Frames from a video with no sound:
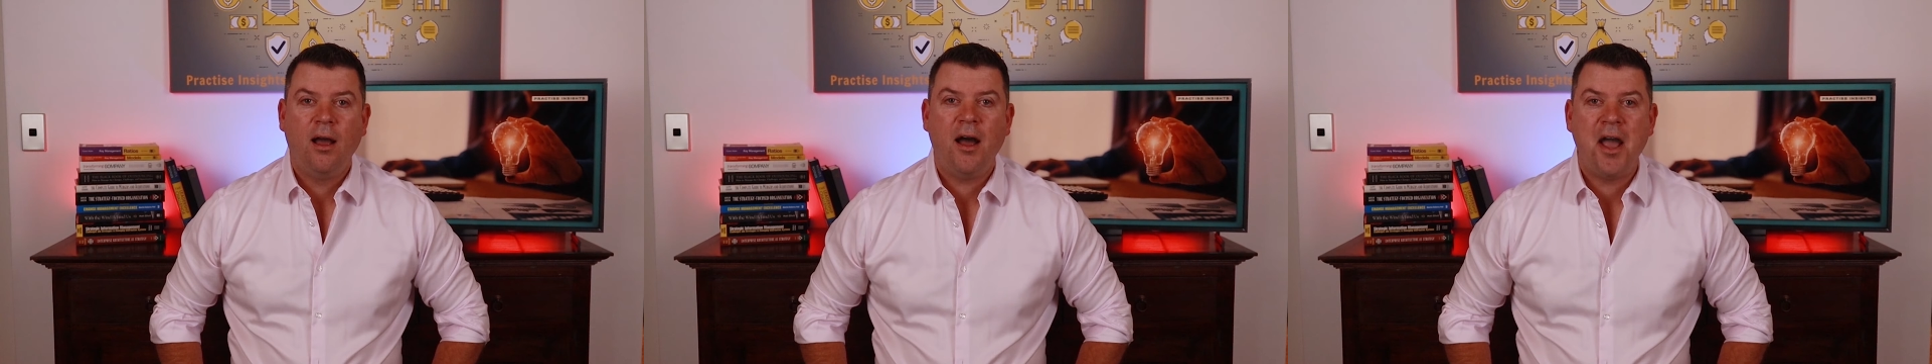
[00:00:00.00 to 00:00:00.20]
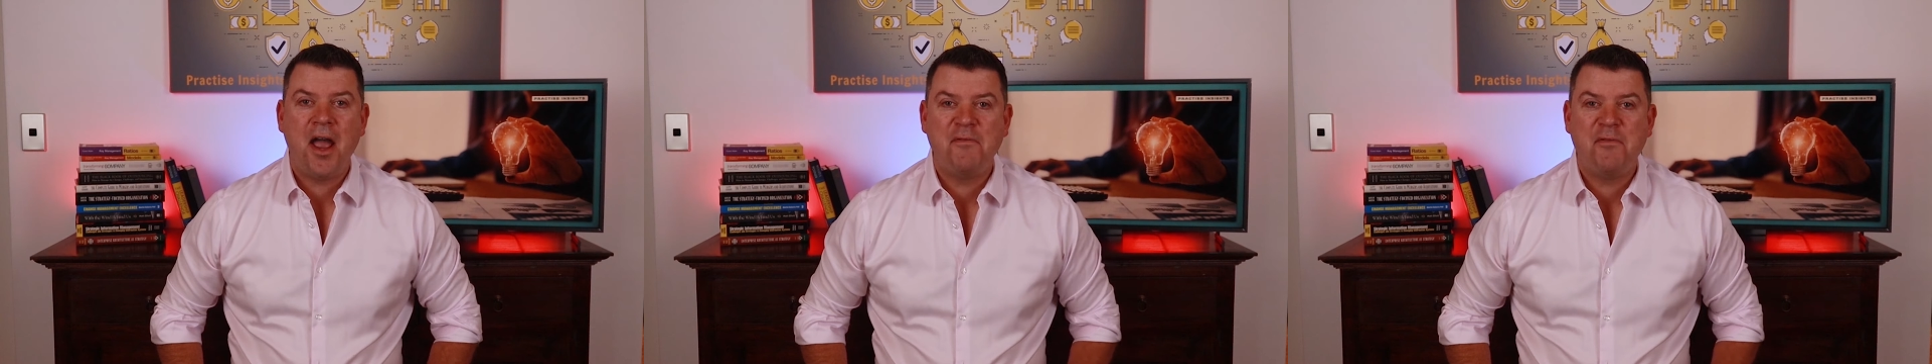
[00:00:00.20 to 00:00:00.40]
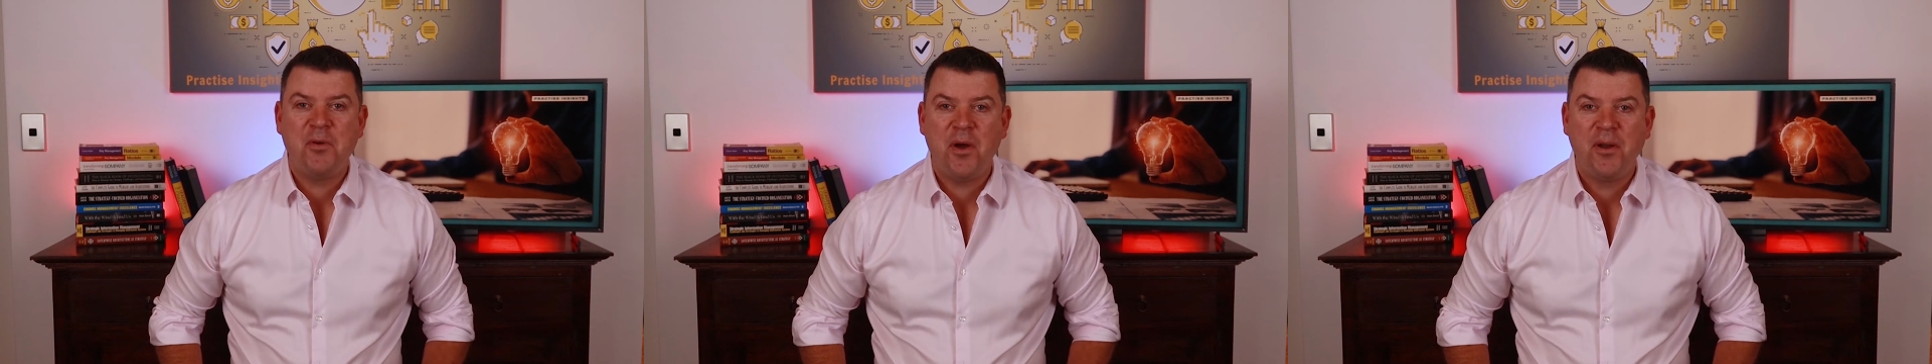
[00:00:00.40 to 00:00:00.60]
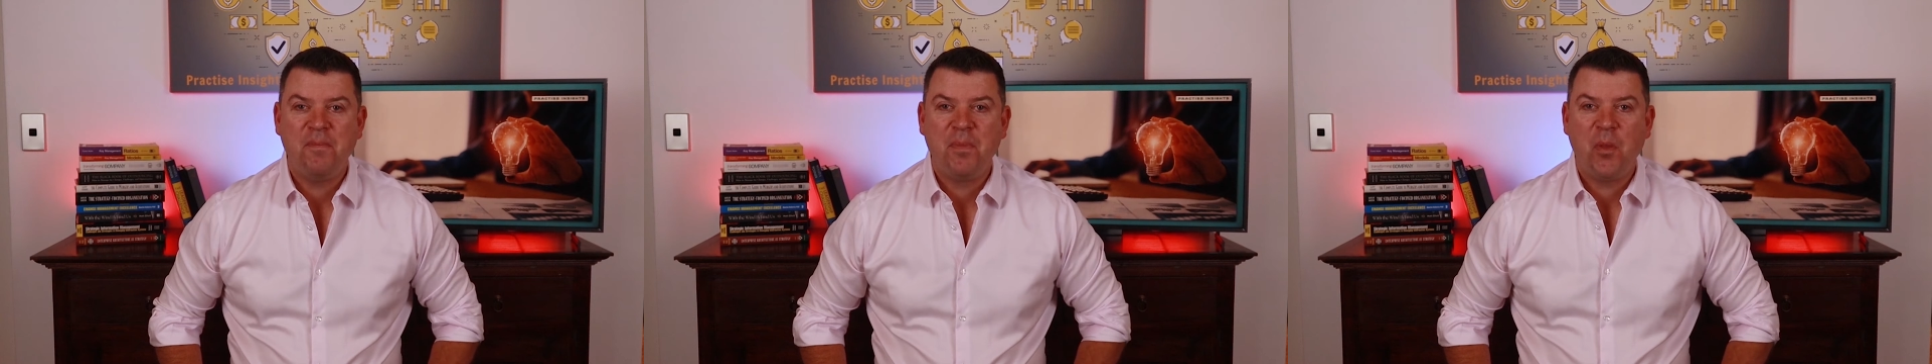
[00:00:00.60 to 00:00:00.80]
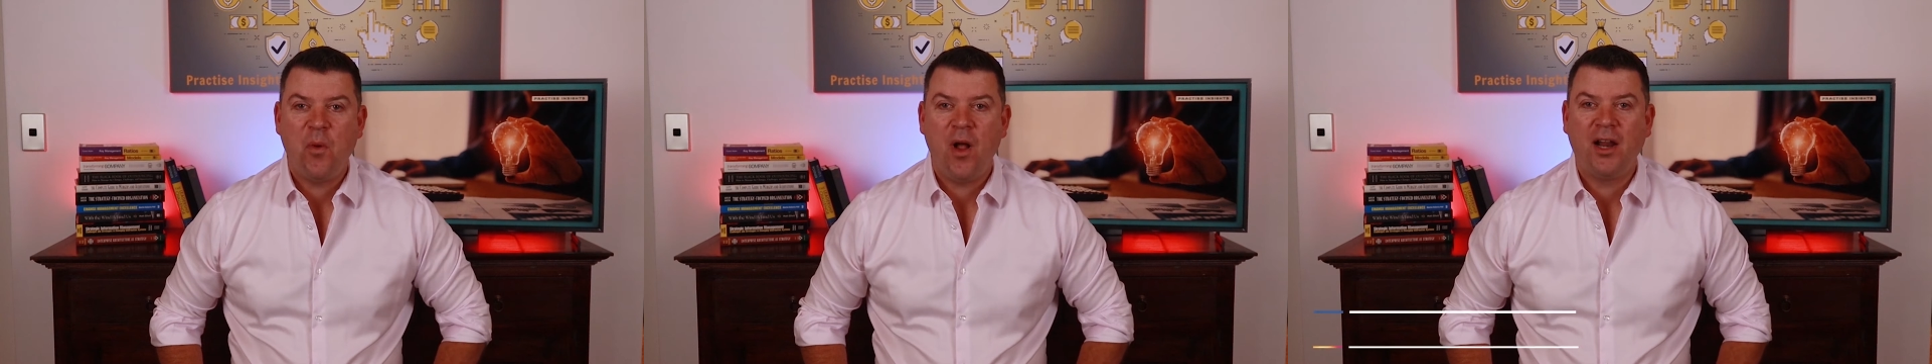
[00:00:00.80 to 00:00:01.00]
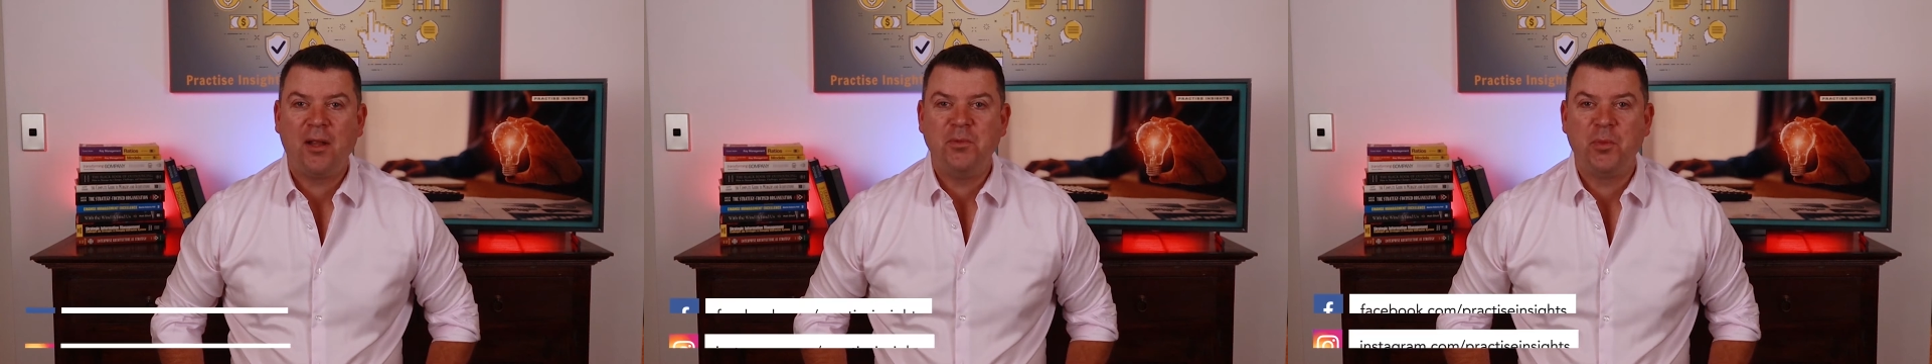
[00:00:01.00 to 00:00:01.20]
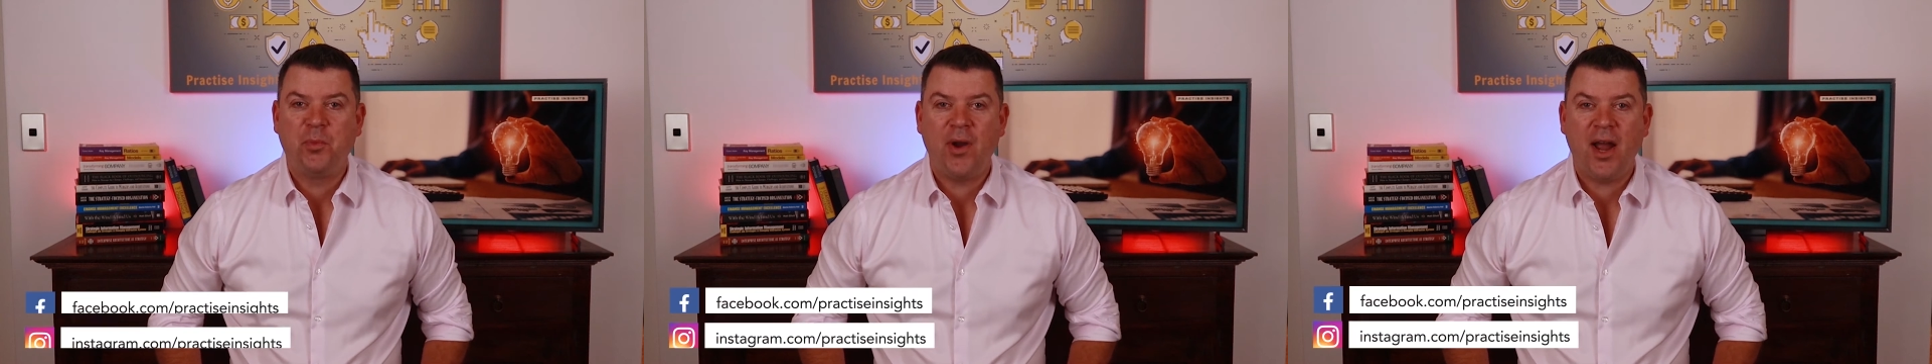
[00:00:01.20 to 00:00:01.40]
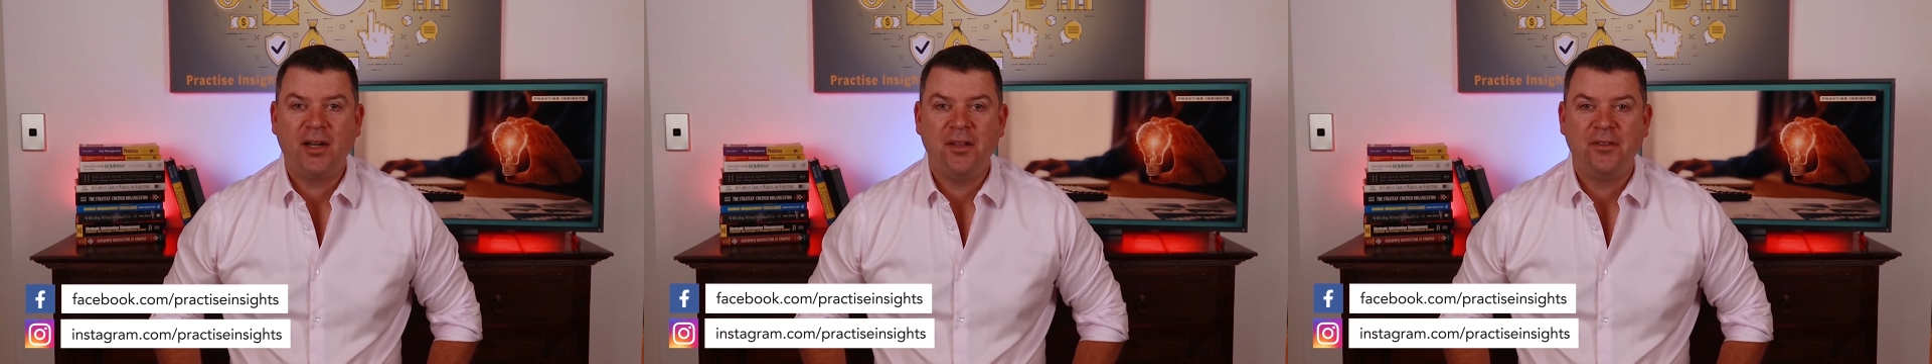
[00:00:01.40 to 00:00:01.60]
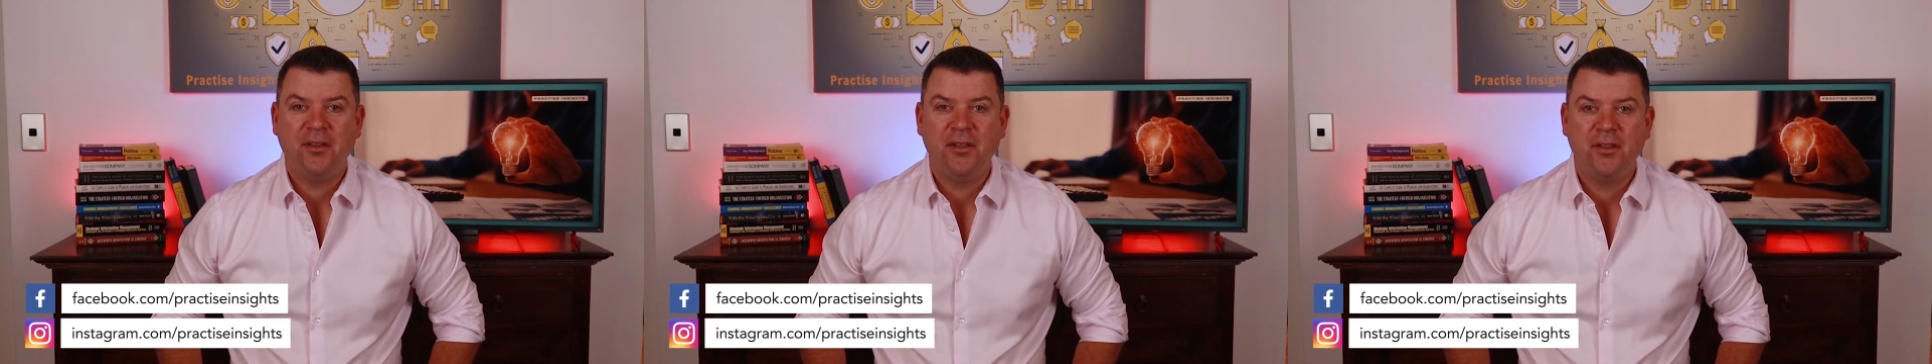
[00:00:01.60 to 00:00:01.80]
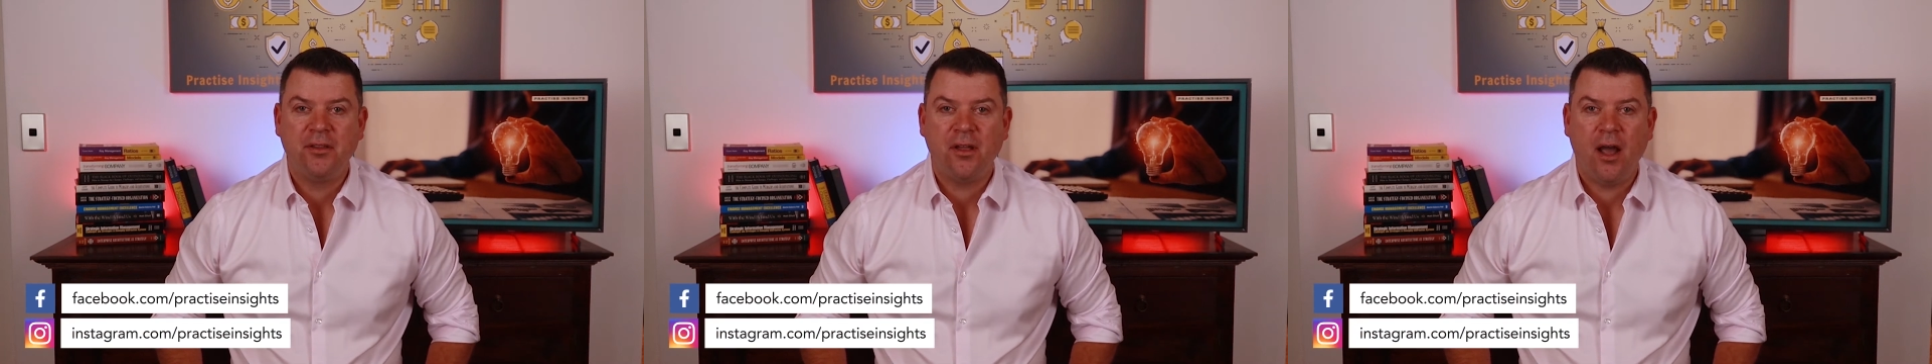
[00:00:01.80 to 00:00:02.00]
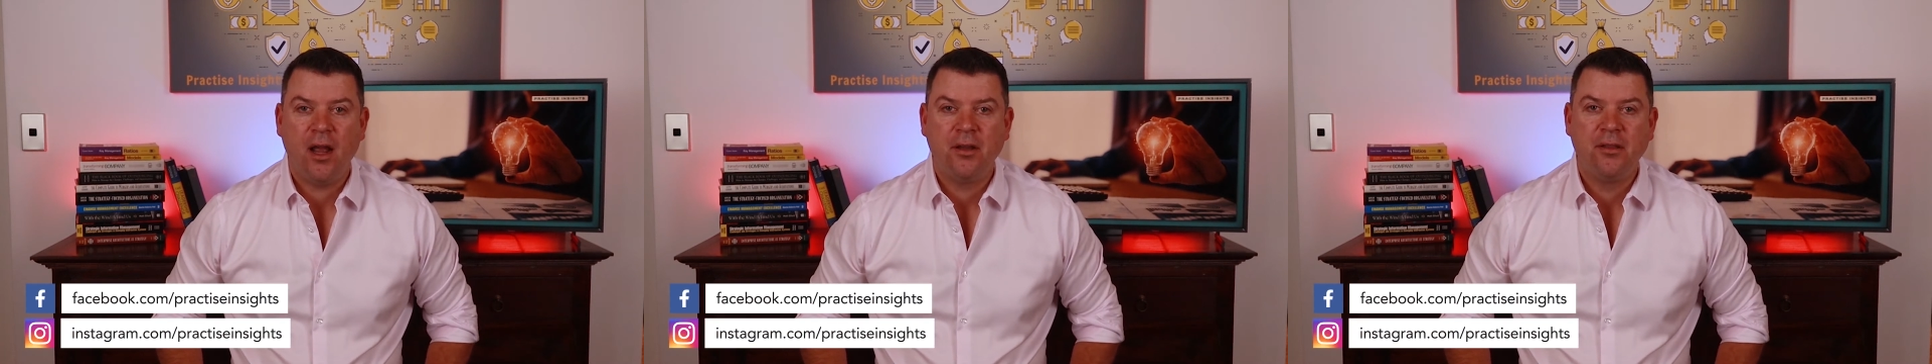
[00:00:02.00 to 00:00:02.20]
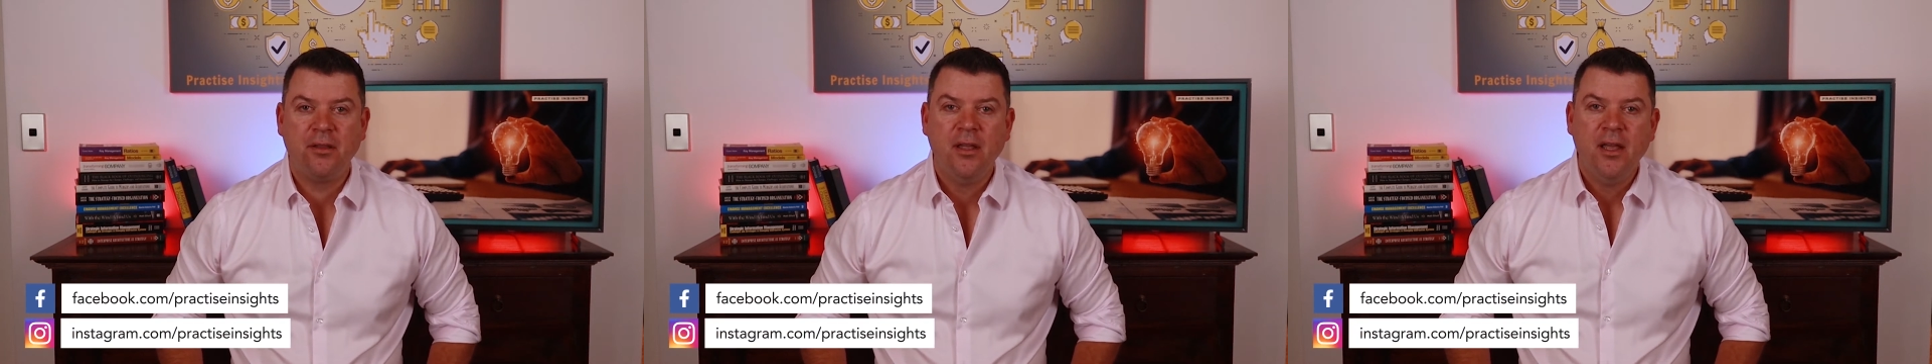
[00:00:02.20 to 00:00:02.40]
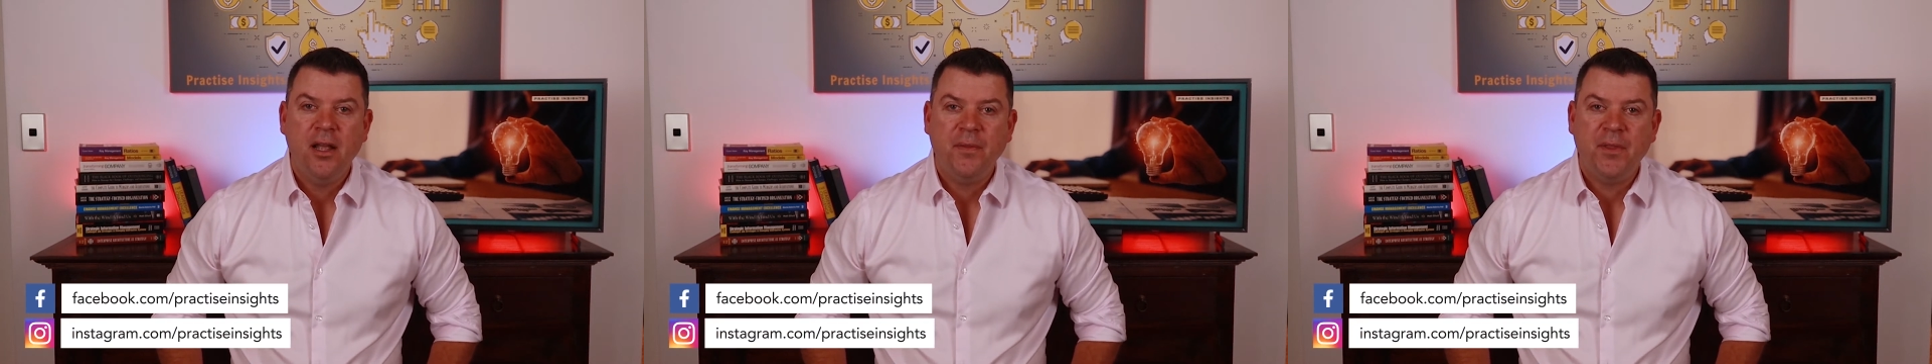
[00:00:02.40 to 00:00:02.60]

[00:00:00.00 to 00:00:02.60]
Hi everyone, welcome to Practice Insights.